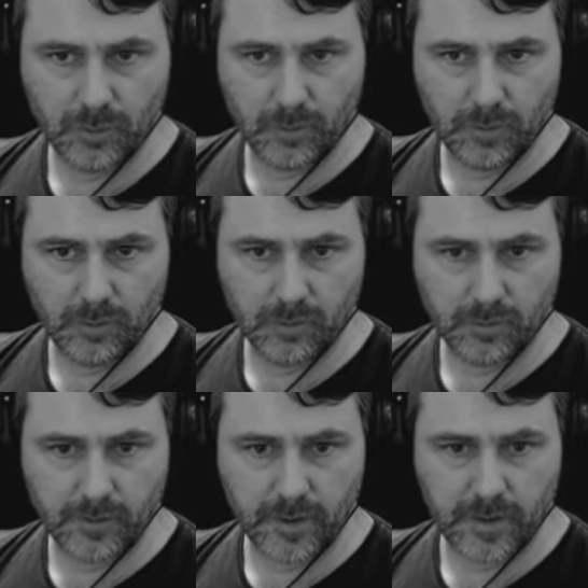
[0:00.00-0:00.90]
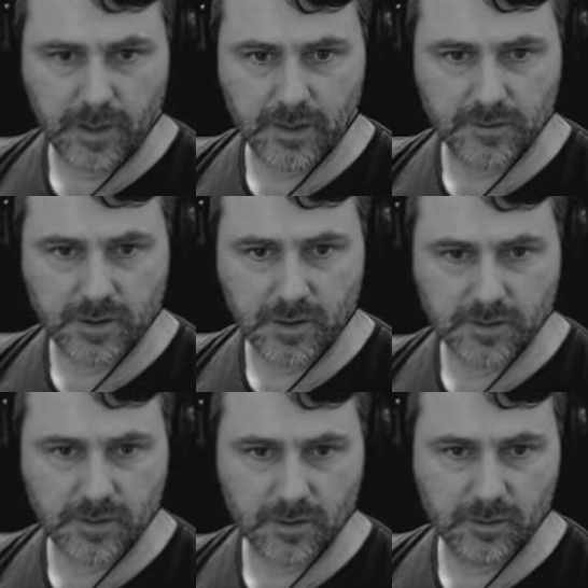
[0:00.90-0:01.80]
walls around the edge here,
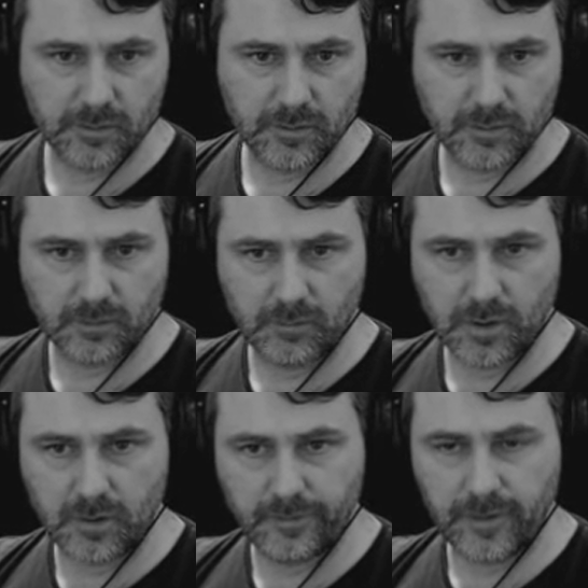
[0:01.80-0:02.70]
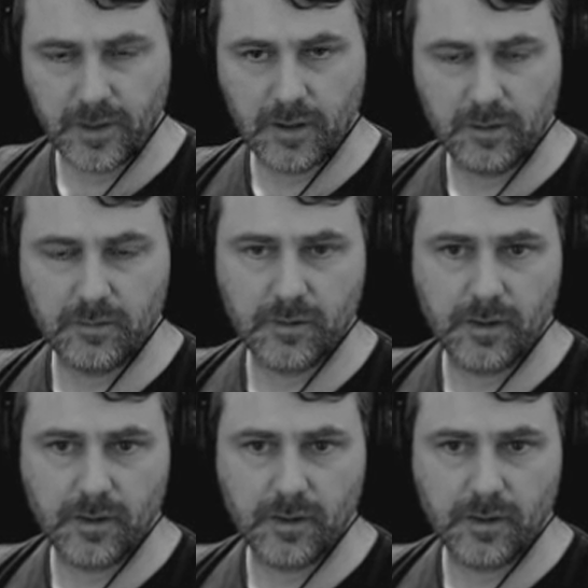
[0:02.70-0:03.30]
so you don't just run off the edge.